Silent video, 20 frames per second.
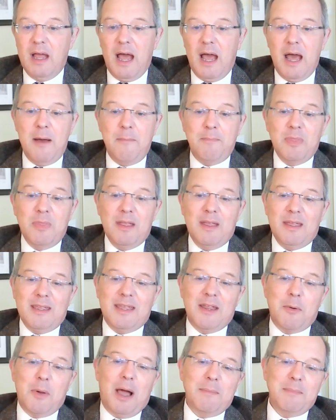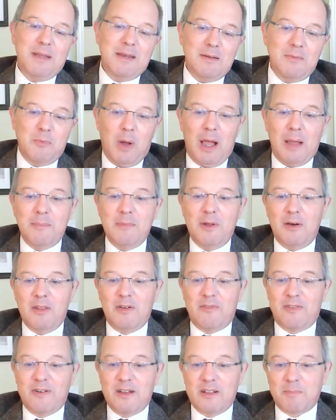I mean, I'm not
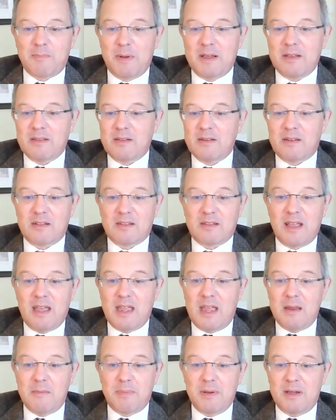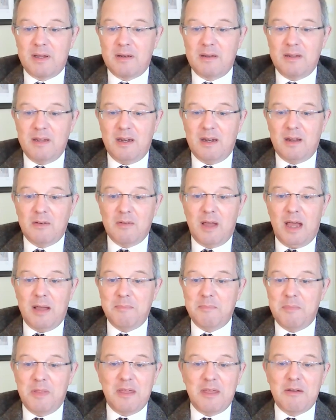the first person to say it, but
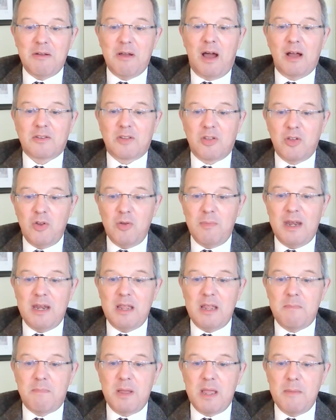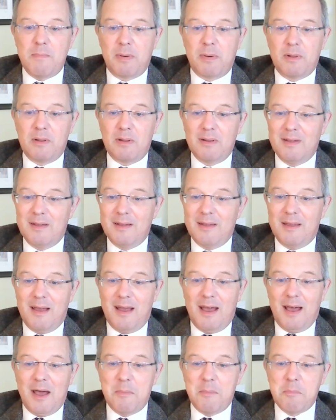there are too many people
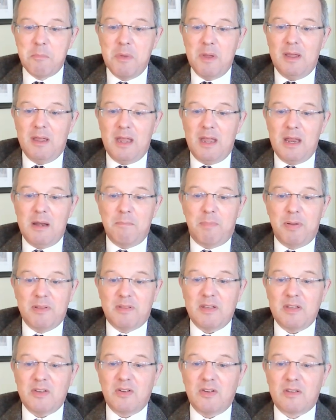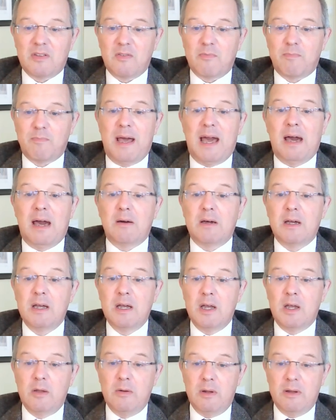in positions of power
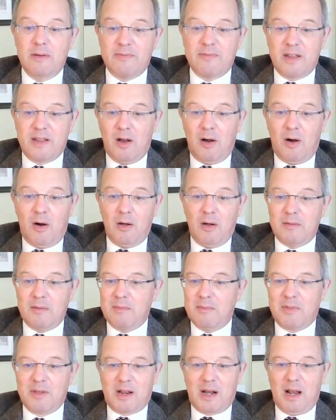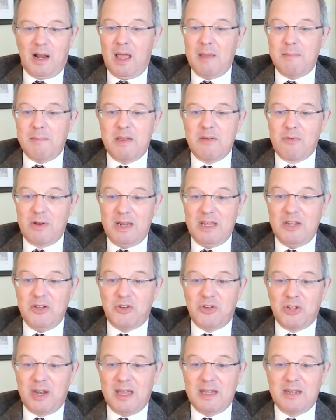who have got the climate
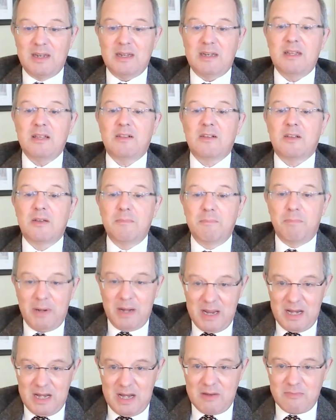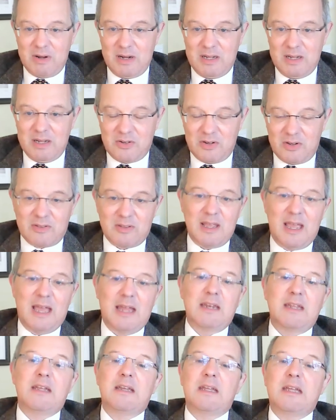religion, and it is completely religious,
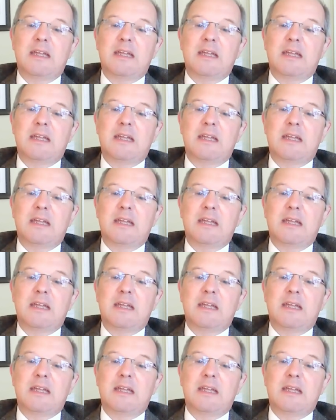and